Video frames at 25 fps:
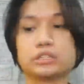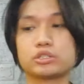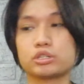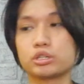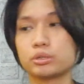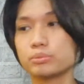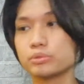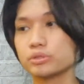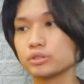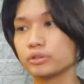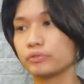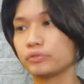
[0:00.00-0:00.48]

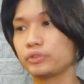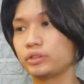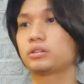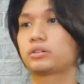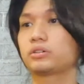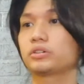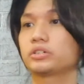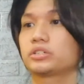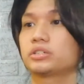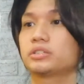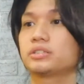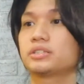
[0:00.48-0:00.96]
terms of the
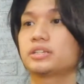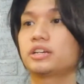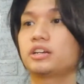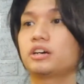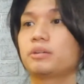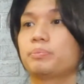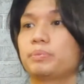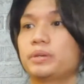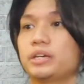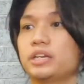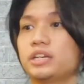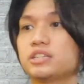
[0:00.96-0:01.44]
cushion
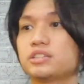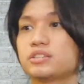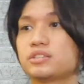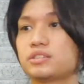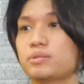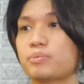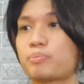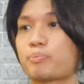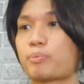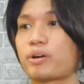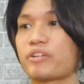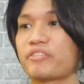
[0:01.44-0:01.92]
setup, it is
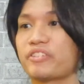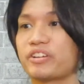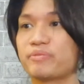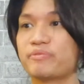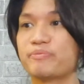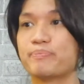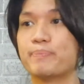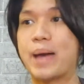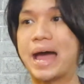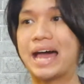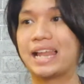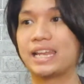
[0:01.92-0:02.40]
the
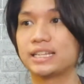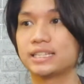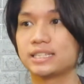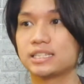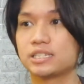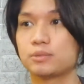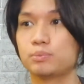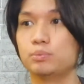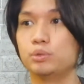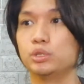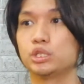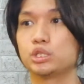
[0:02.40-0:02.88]
perfect
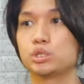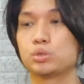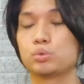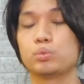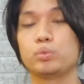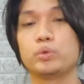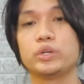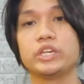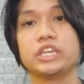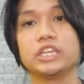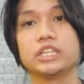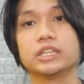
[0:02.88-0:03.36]
balance
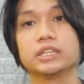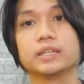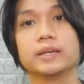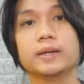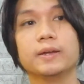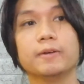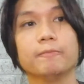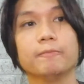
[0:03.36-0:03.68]
between